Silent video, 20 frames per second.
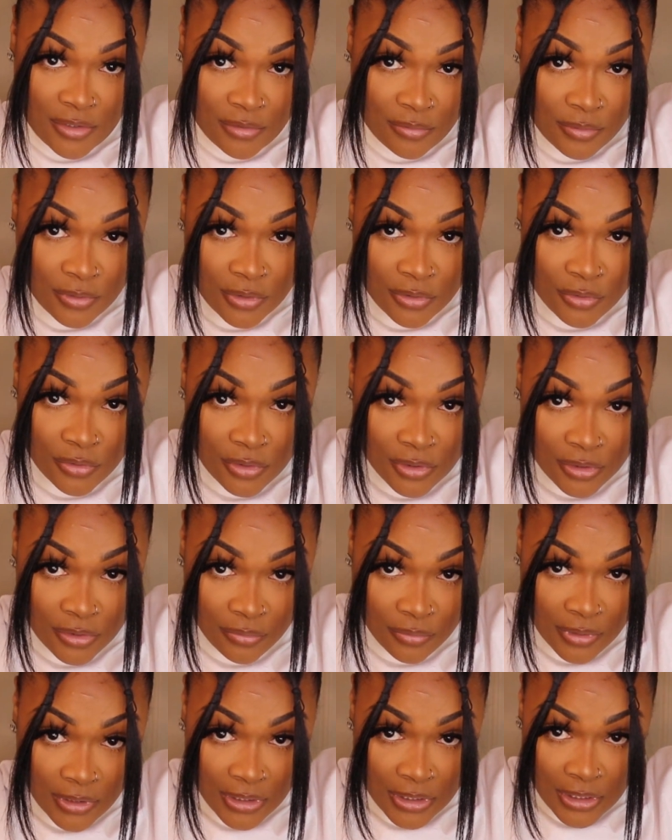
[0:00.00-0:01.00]
Do I wanna do it
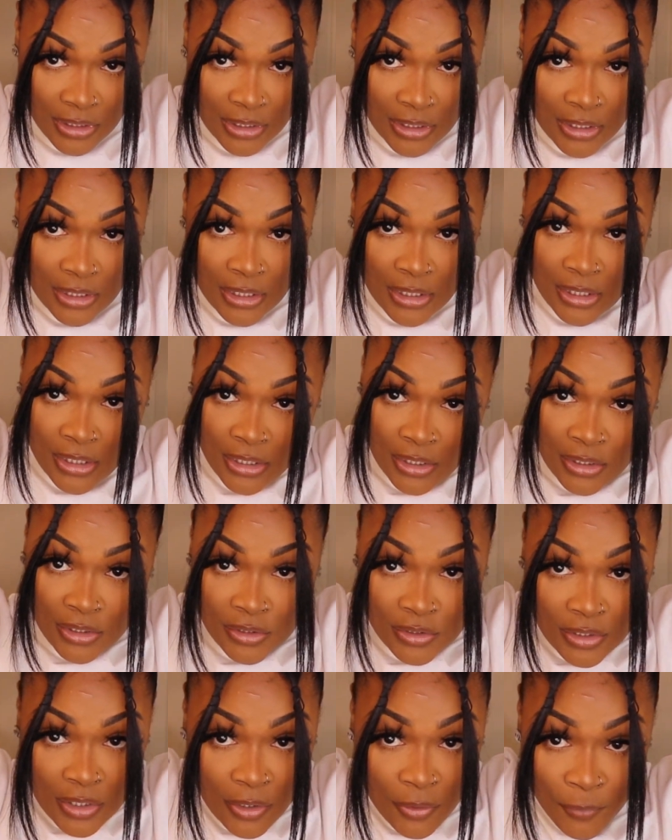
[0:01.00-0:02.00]
this way?
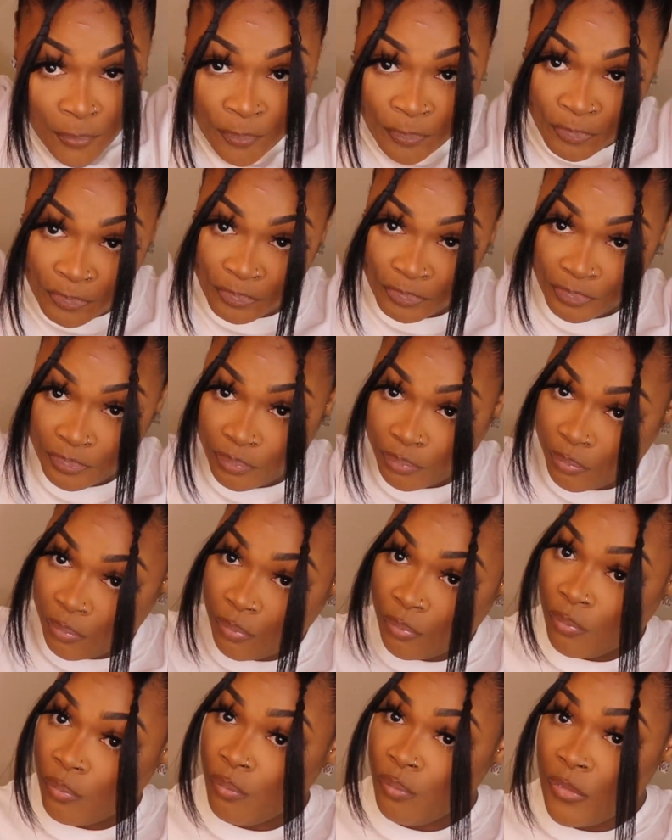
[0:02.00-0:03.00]
So
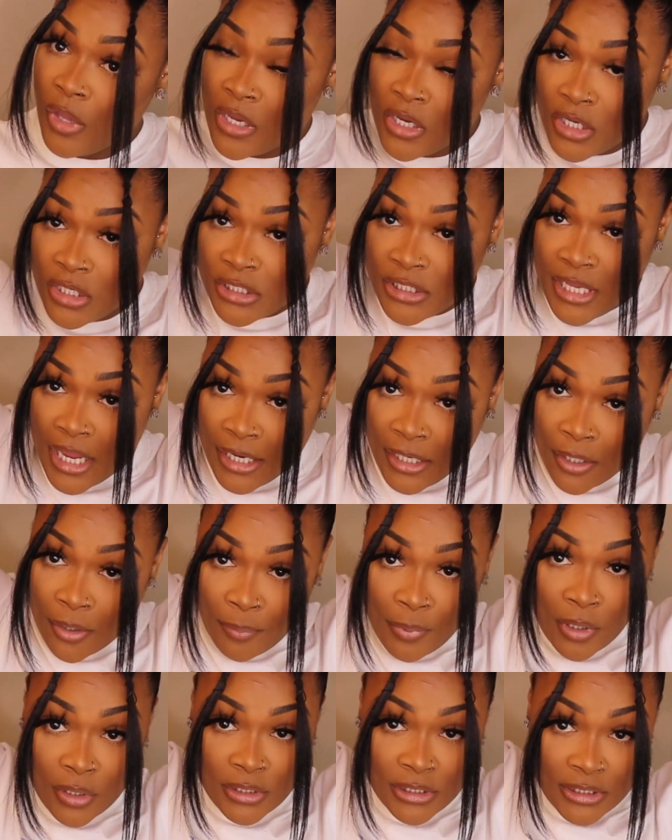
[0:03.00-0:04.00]
you're gonna take
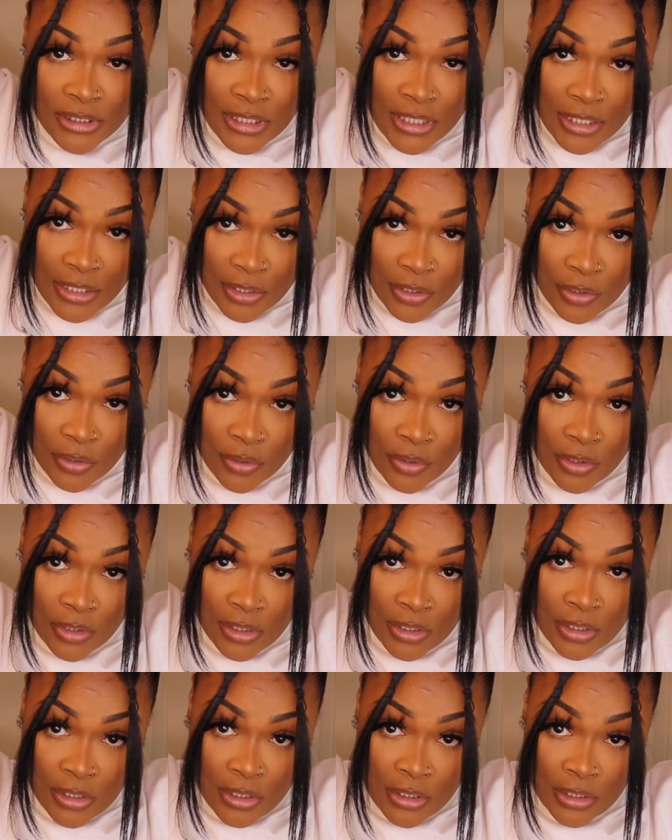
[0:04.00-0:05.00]
your ponytail
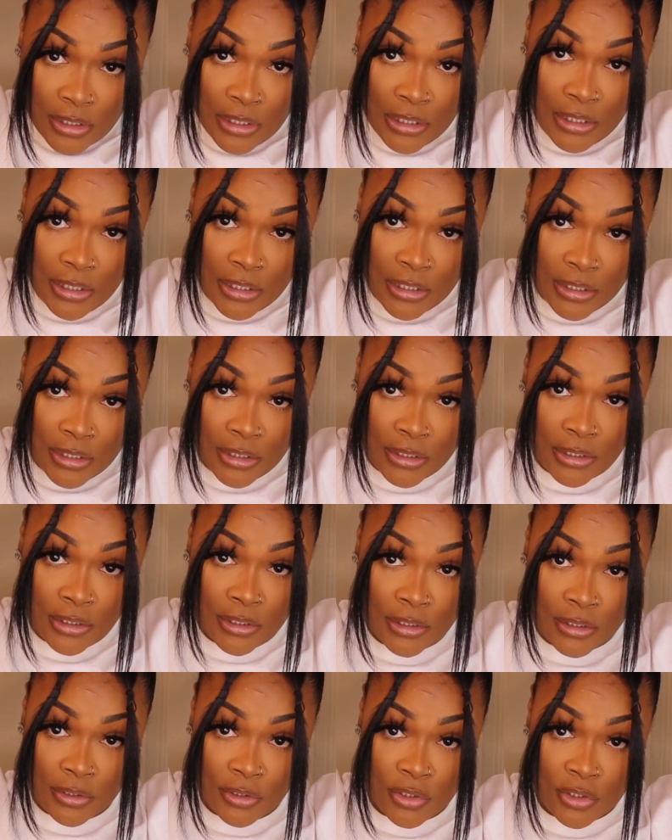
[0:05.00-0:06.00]

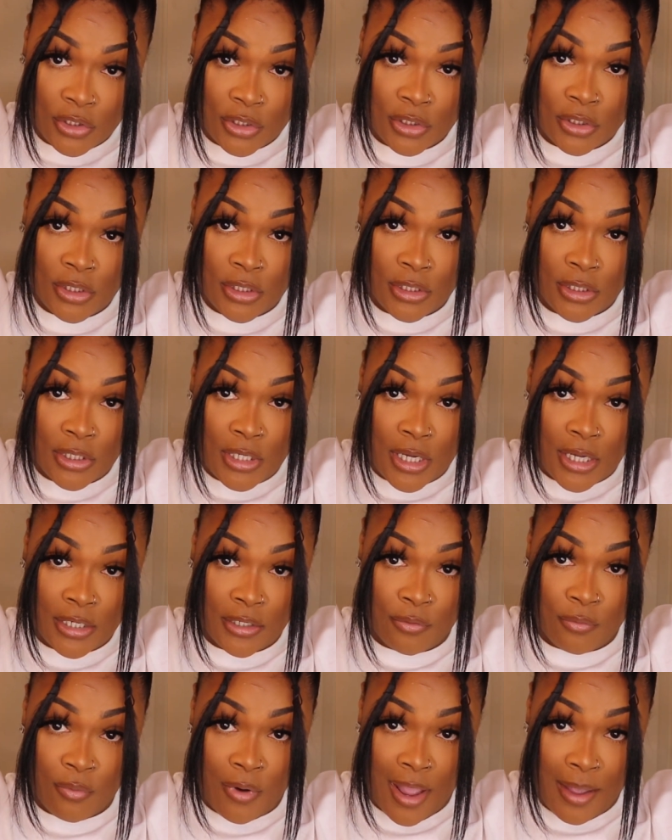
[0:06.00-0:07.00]
and you're just gonna
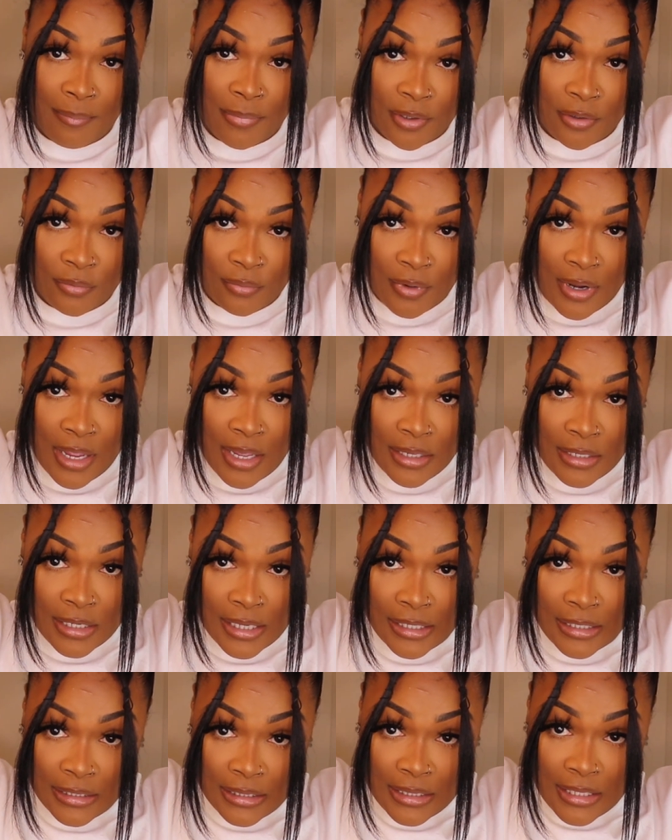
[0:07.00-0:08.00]
kind of wrap it around
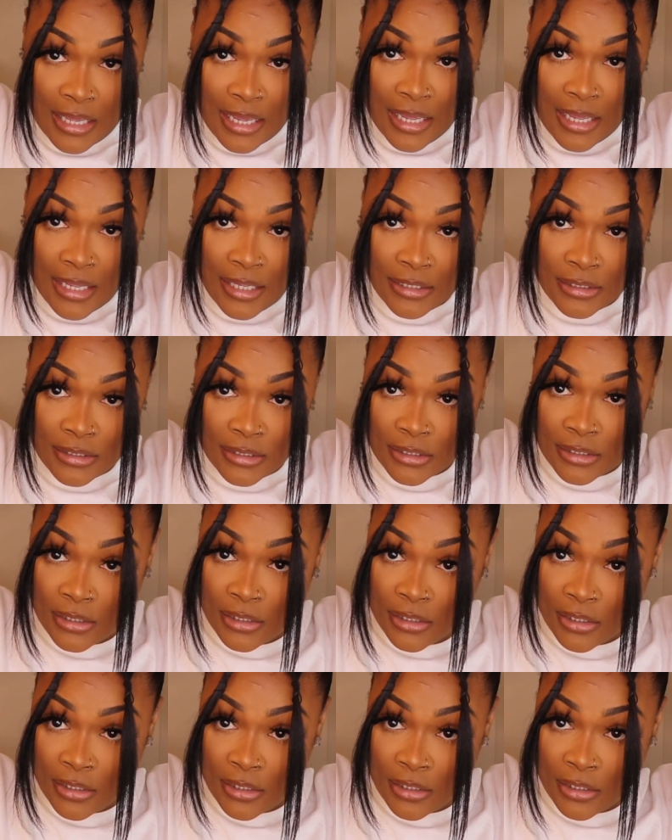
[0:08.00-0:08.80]
like that.